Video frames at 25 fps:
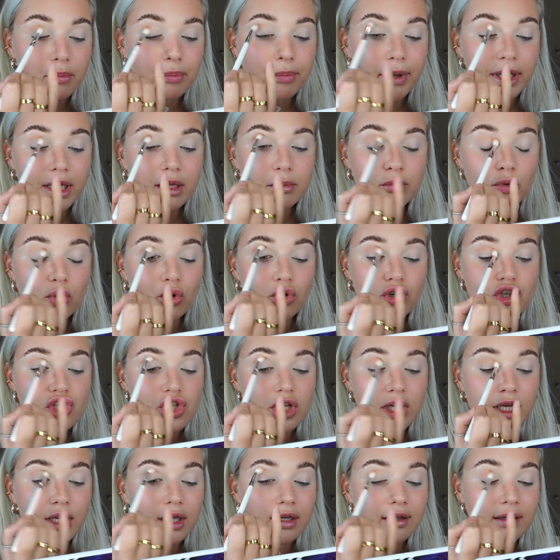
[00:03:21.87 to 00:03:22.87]
Big
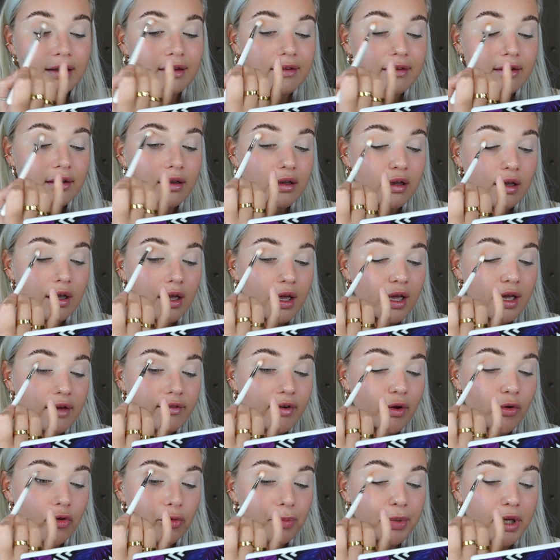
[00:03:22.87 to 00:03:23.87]
motions. If
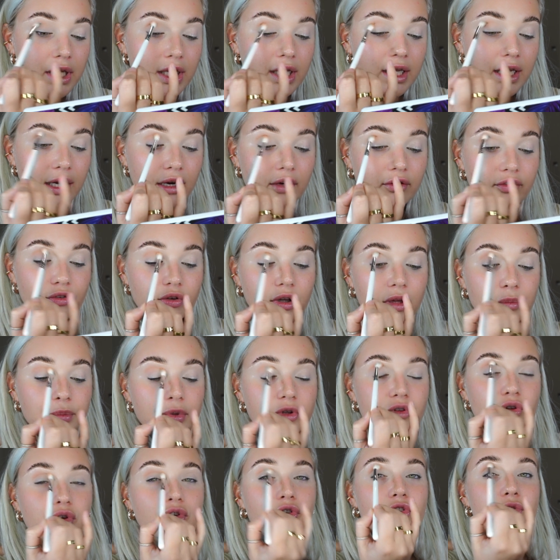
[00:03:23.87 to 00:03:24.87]
I was being careful, I'd be
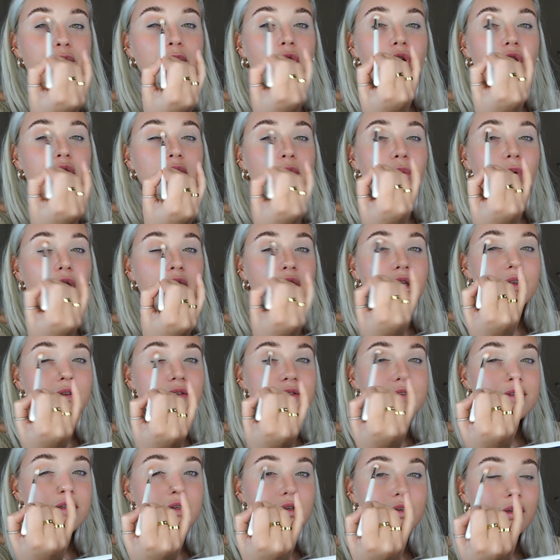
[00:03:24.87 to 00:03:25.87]
doing smaller
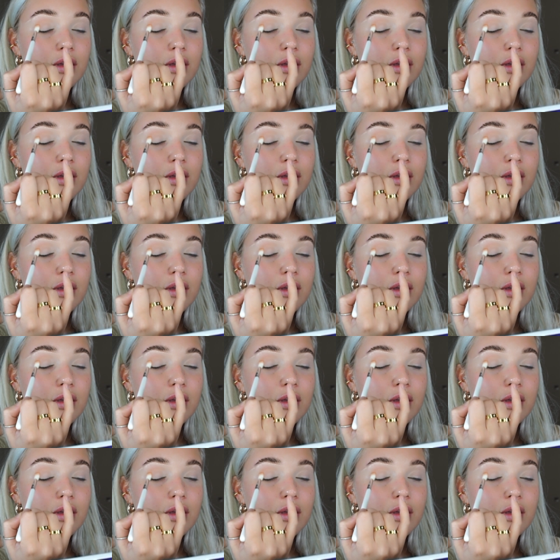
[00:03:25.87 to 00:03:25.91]
ones.